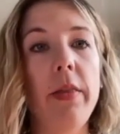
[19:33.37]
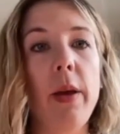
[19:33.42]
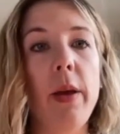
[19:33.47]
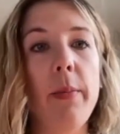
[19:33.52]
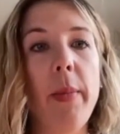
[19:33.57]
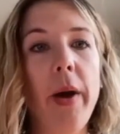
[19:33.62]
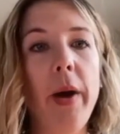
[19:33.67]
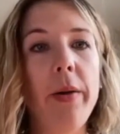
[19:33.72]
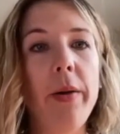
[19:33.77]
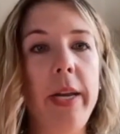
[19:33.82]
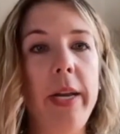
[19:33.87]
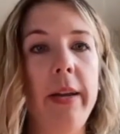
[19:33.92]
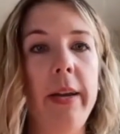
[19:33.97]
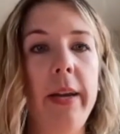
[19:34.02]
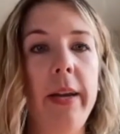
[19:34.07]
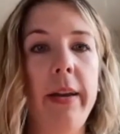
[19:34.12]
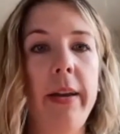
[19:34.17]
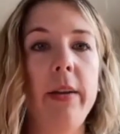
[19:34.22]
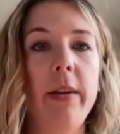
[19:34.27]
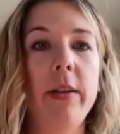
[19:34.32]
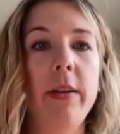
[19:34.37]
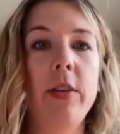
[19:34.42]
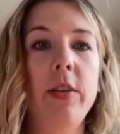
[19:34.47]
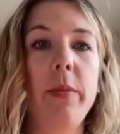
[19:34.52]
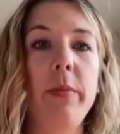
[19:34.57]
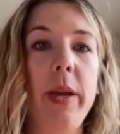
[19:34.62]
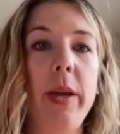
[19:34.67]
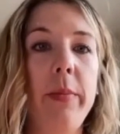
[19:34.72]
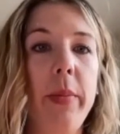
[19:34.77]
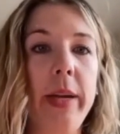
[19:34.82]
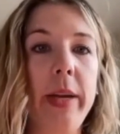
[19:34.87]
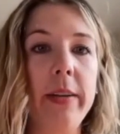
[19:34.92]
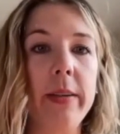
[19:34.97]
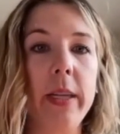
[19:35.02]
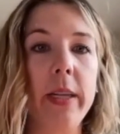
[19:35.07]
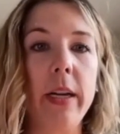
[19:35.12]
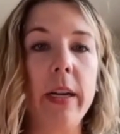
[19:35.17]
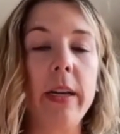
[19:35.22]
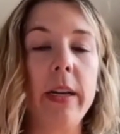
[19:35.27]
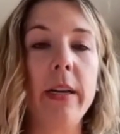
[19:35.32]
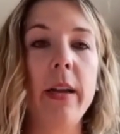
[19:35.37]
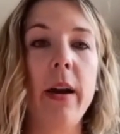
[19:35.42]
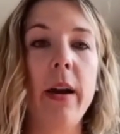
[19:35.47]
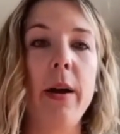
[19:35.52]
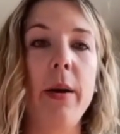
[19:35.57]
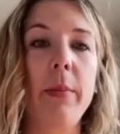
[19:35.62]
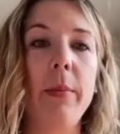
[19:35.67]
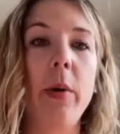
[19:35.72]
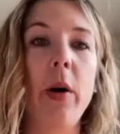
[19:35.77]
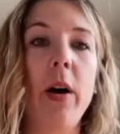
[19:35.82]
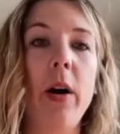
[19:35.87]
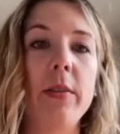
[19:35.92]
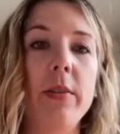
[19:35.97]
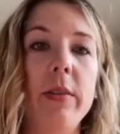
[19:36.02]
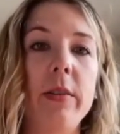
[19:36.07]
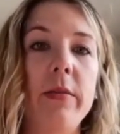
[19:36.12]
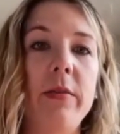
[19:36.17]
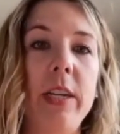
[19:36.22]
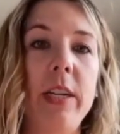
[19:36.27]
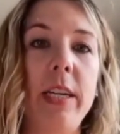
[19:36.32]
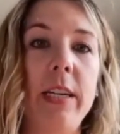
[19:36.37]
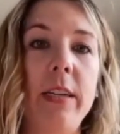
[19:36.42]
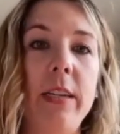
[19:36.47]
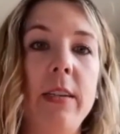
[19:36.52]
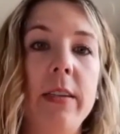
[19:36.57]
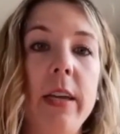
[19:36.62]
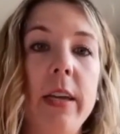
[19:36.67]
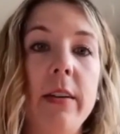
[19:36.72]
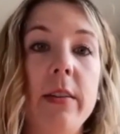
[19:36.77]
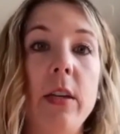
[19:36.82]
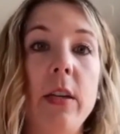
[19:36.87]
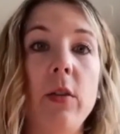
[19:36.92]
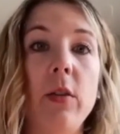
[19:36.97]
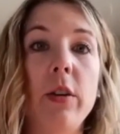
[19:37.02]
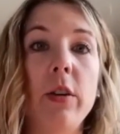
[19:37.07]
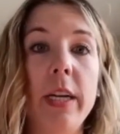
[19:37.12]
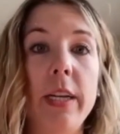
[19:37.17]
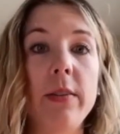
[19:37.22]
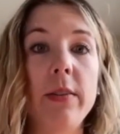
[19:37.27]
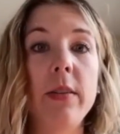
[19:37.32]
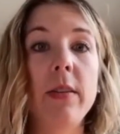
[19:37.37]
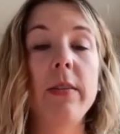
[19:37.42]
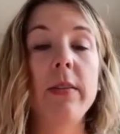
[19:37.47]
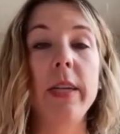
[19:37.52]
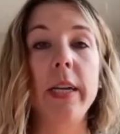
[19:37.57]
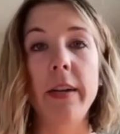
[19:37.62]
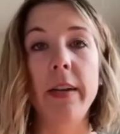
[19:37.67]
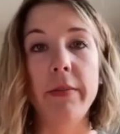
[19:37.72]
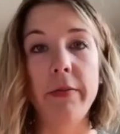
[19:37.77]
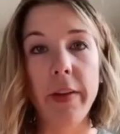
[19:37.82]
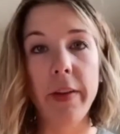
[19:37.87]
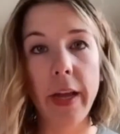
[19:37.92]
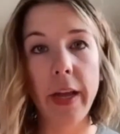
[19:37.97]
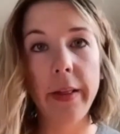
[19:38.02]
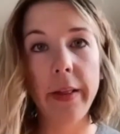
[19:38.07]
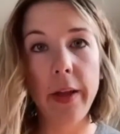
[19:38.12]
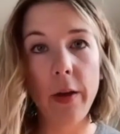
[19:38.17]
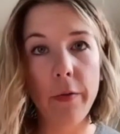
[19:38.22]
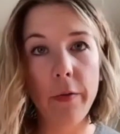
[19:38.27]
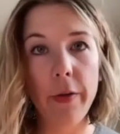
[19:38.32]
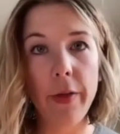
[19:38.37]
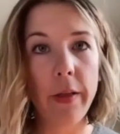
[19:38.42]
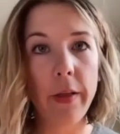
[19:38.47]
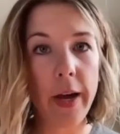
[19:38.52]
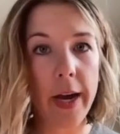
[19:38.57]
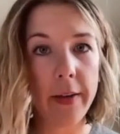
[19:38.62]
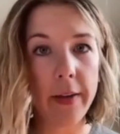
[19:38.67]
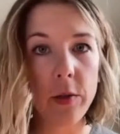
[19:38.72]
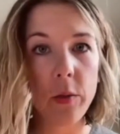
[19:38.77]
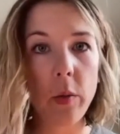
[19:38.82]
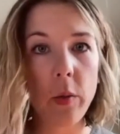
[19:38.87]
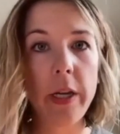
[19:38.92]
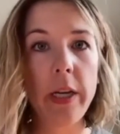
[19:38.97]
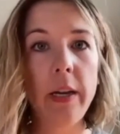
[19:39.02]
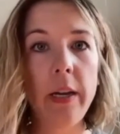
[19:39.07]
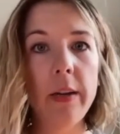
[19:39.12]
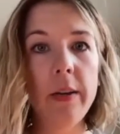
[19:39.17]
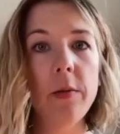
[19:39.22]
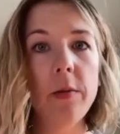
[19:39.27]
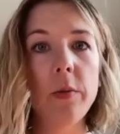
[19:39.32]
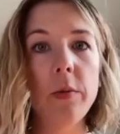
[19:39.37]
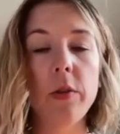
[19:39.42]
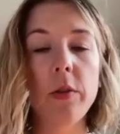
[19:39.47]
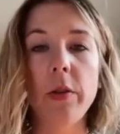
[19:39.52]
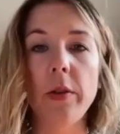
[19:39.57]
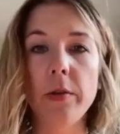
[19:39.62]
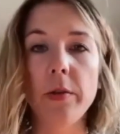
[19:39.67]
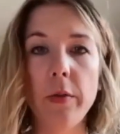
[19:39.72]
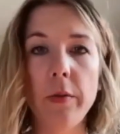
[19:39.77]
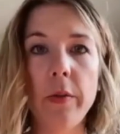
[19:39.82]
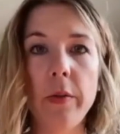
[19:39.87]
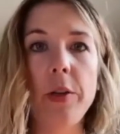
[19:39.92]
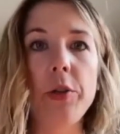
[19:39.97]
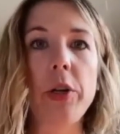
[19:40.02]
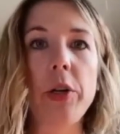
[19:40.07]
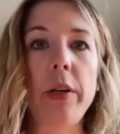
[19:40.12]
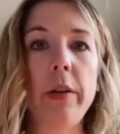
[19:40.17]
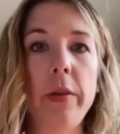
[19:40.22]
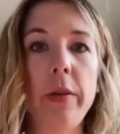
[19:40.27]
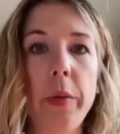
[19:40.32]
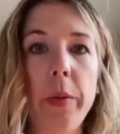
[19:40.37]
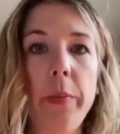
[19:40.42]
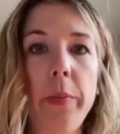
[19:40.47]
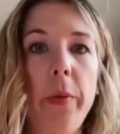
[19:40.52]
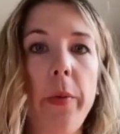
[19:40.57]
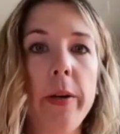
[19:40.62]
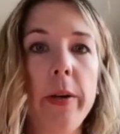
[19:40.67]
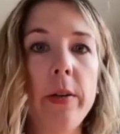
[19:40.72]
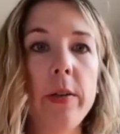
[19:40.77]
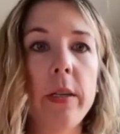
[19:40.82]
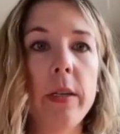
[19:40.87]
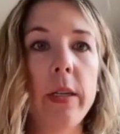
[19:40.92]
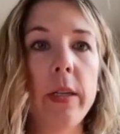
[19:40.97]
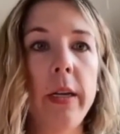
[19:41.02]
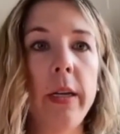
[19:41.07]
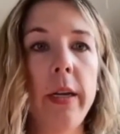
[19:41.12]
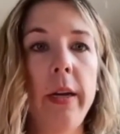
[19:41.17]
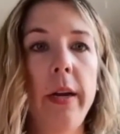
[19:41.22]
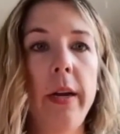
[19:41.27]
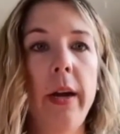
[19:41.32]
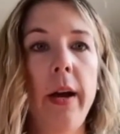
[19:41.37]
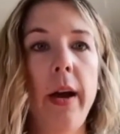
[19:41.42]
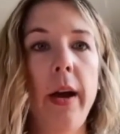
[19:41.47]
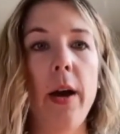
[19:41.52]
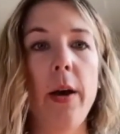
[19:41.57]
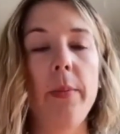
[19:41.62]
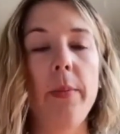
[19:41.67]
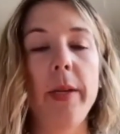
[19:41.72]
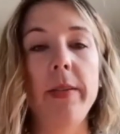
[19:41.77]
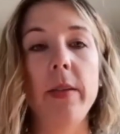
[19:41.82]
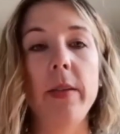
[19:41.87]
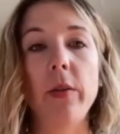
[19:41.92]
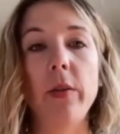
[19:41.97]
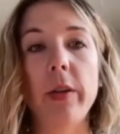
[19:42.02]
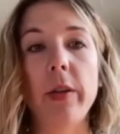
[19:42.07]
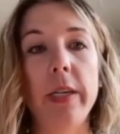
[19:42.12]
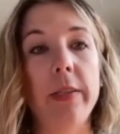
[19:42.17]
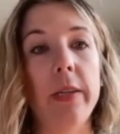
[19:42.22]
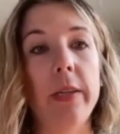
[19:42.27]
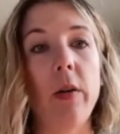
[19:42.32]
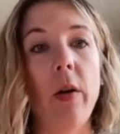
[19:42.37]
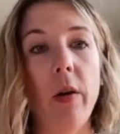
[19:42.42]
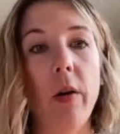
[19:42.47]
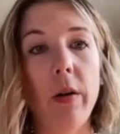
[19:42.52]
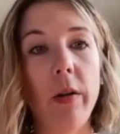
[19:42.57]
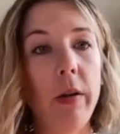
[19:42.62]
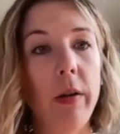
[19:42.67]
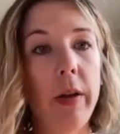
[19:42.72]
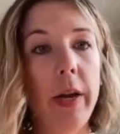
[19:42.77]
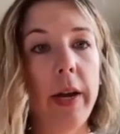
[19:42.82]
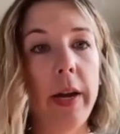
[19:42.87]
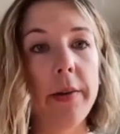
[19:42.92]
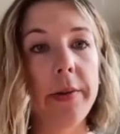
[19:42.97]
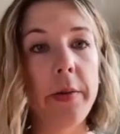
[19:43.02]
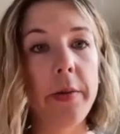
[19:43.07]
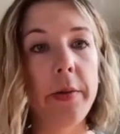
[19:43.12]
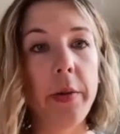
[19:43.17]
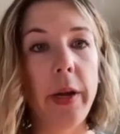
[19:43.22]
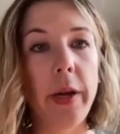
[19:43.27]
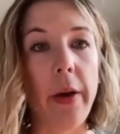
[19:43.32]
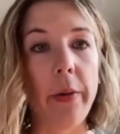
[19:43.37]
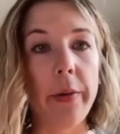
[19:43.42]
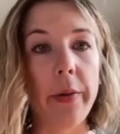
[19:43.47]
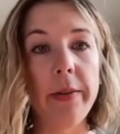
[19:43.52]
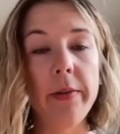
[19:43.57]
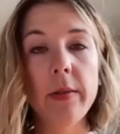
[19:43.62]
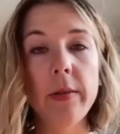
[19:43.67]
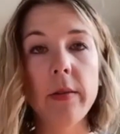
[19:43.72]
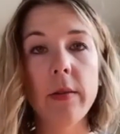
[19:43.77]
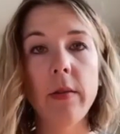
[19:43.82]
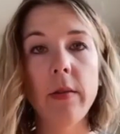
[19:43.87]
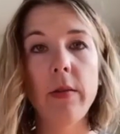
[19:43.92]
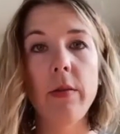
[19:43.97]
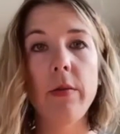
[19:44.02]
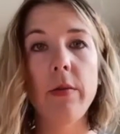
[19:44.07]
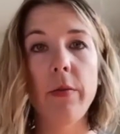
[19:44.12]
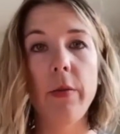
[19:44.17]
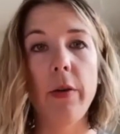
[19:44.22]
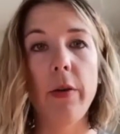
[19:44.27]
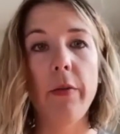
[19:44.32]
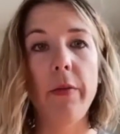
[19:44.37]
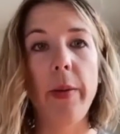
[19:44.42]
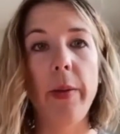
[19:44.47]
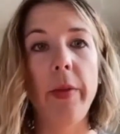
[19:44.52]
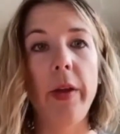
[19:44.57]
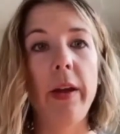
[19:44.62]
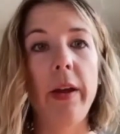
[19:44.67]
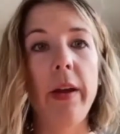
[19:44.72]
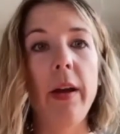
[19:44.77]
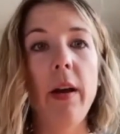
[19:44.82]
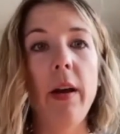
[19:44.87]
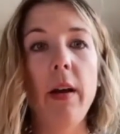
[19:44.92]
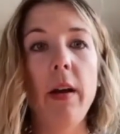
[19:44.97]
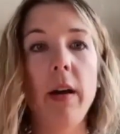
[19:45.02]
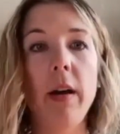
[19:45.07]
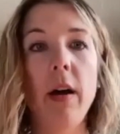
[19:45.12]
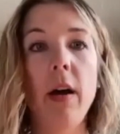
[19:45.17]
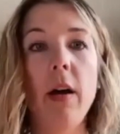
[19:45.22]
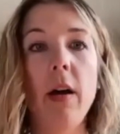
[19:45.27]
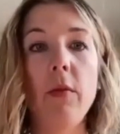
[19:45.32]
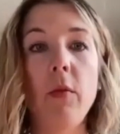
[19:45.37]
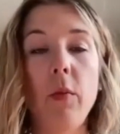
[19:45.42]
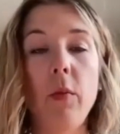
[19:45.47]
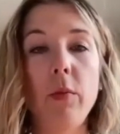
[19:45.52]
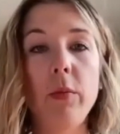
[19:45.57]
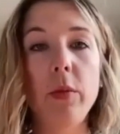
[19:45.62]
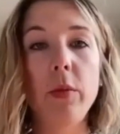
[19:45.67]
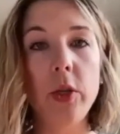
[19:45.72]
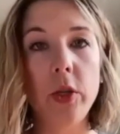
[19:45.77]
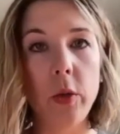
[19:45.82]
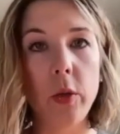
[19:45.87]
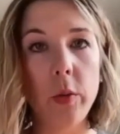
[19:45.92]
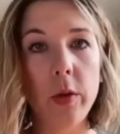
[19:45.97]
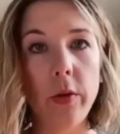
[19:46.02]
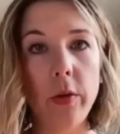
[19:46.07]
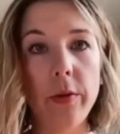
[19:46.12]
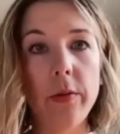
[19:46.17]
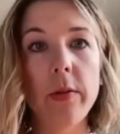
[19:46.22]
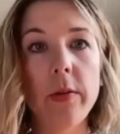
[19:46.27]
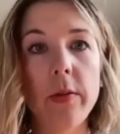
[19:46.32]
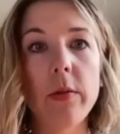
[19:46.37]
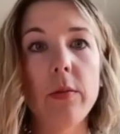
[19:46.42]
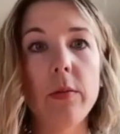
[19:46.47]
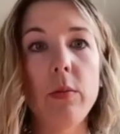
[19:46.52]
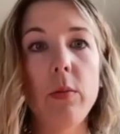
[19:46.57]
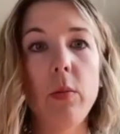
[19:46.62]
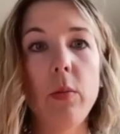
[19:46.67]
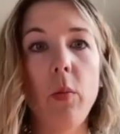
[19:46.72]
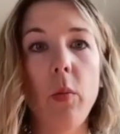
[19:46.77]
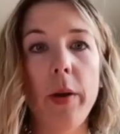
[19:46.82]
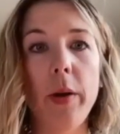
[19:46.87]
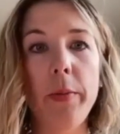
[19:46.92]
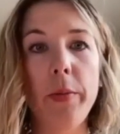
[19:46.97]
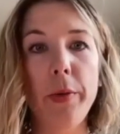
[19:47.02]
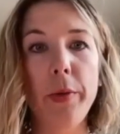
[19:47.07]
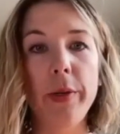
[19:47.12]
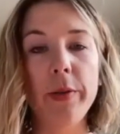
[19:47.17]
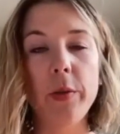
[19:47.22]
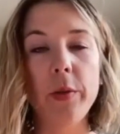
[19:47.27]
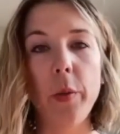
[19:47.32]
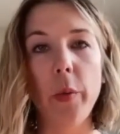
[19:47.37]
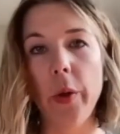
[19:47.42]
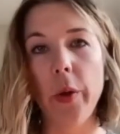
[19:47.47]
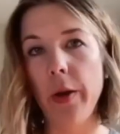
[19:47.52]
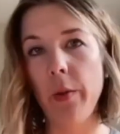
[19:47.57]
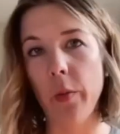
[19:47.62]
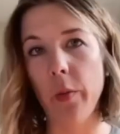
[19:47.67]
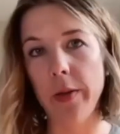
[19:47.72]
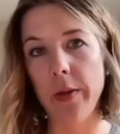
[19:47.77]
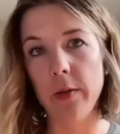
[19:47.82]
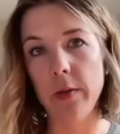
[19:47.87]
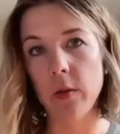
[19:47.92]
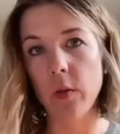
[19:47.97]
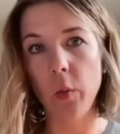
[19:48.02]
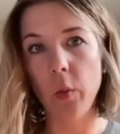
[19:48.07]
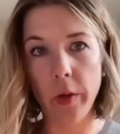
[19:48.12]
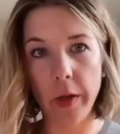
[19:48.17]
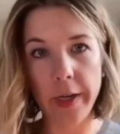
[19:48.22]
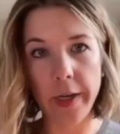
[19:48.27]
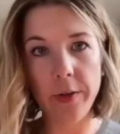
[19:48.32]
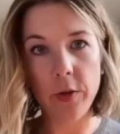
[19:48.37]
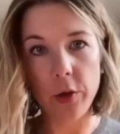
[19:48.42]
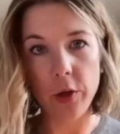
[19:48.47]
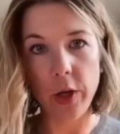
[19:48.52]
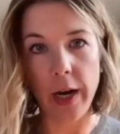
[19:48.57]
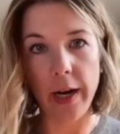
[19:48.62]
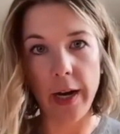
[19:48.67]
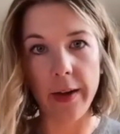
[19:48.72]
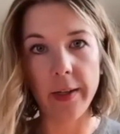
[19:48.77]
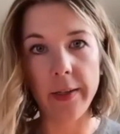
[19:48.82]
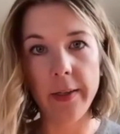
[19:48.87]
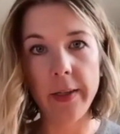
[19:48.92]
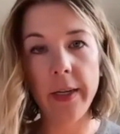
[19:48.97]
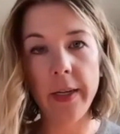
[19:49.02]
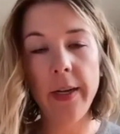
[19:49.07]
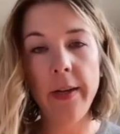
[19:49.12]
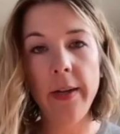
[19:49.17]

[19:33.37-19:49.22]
The amount needed to meet basic costs of needs has increased significantly over the last 20 years, which is also featured in the report. It's increased in all Arizona counties. For a family of 2 adults, 1 preschooler, and 1 school-age child,